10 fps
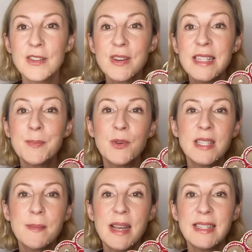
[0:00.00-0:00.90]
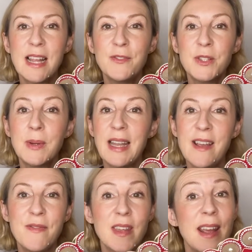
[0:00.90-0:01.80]
Transporting myself to a
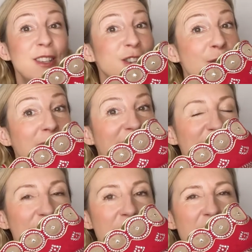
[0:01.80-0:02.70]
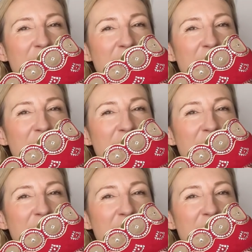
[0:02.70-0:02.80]
life that I don't live,